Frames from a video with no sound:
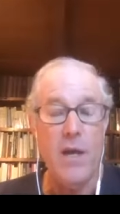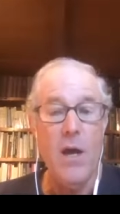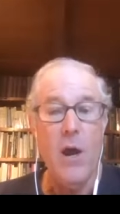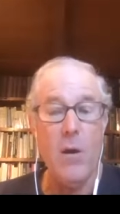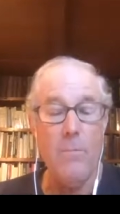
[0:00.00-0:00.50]

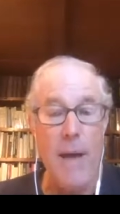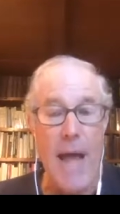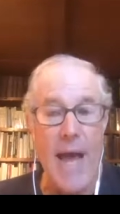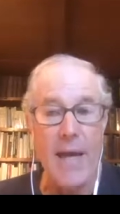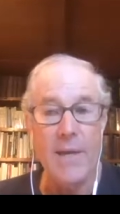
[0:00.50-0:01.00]
are
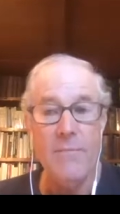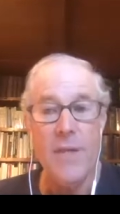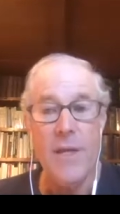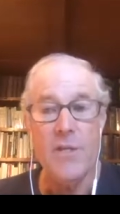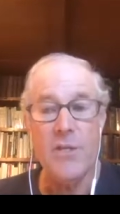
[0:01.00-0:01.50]
bad.
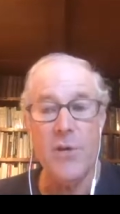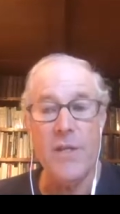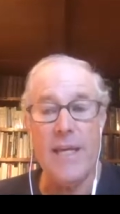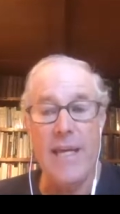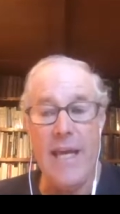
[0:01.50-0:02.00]
So the
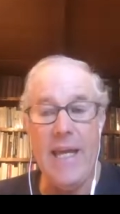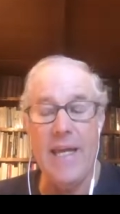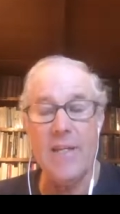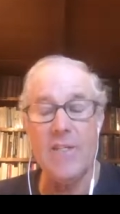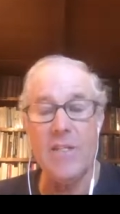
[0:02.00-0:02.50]
key
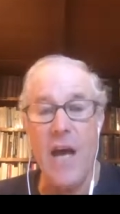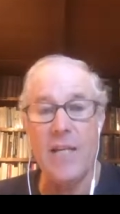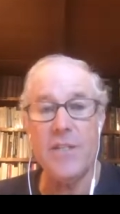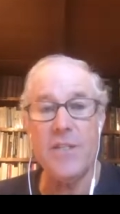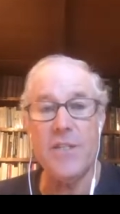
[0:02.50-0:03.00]
is not
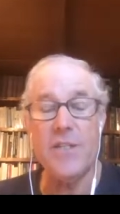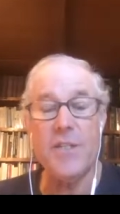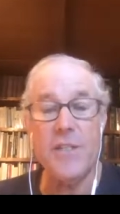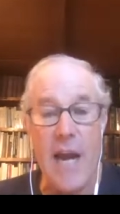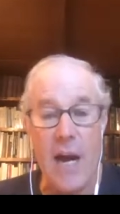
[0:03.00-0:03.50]

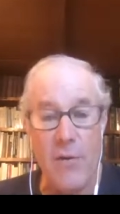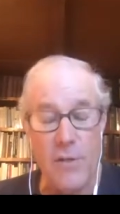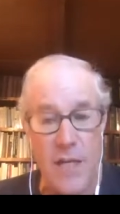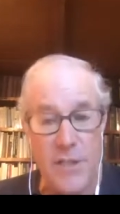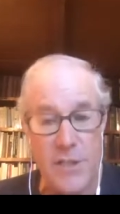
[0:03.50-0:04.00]
ster-
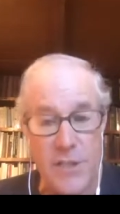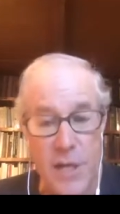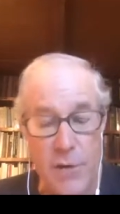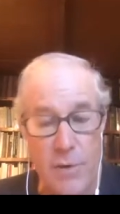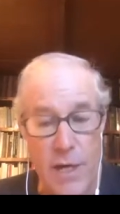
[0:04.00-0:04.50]
uh,
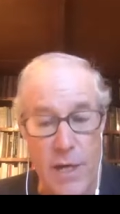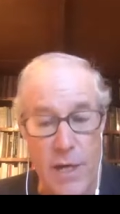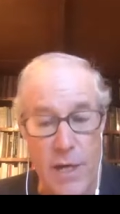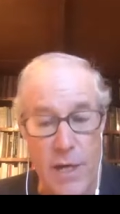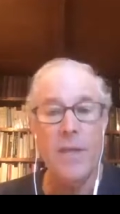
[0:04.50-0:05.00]
uh,
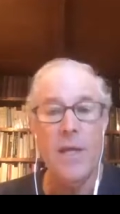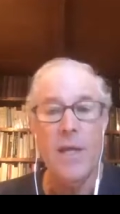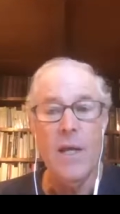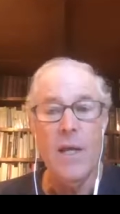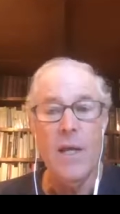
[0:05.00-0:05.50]

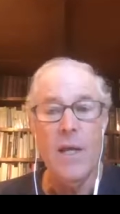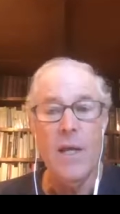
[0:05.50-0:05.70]
sterility,